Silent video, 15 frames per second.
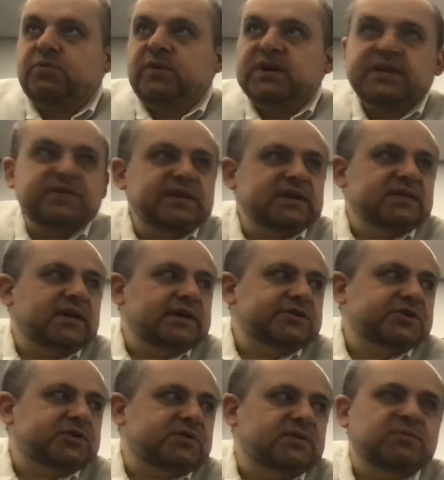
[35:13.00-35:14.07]
you want a
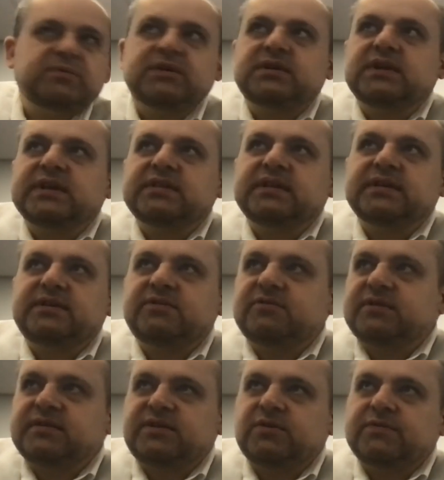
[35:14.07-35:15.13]
theological one, I think
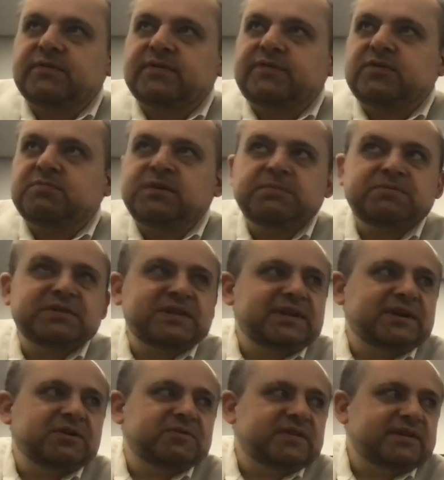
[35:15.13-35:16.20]
you can you have a few
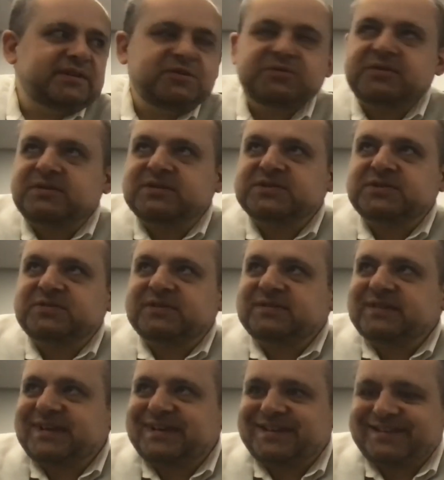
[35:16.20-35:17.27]
people in here that you can
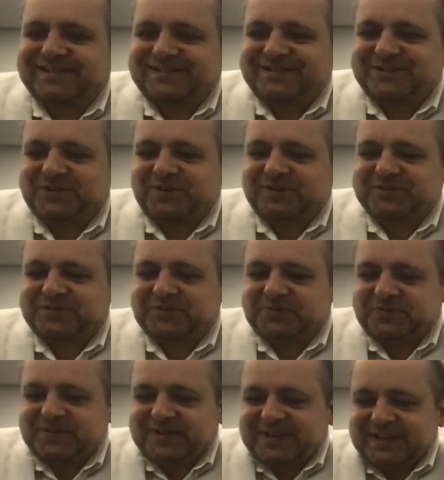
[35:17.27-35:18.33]
also uh, talk
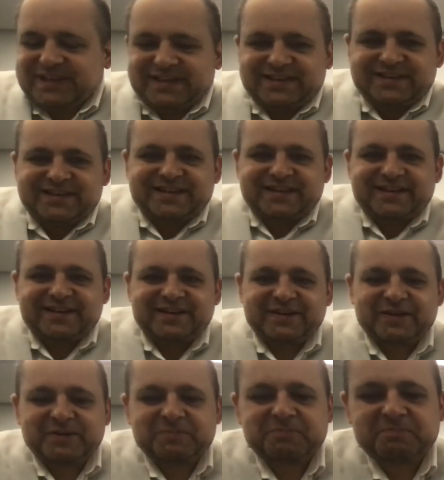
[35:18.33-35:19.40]
to.
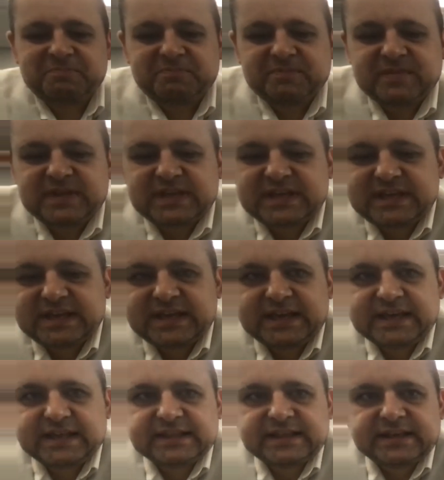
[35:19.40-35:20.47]
Um,
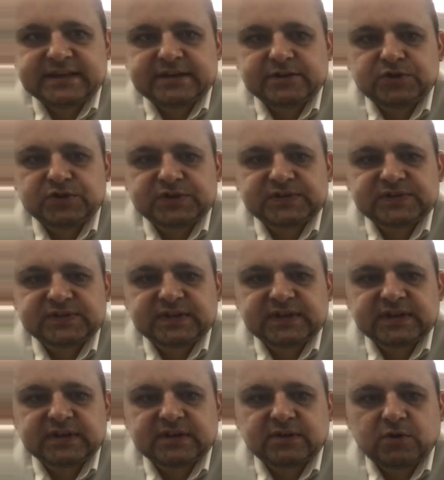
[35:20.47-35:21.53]
and then
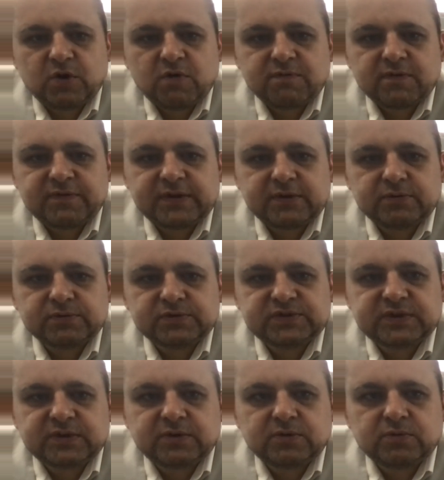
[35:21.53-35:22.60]
just uh,
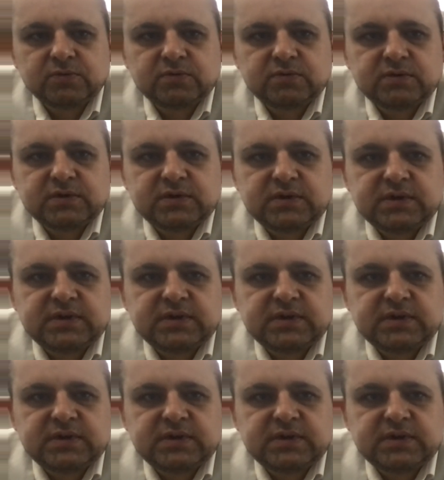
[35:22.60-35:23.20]
overview. So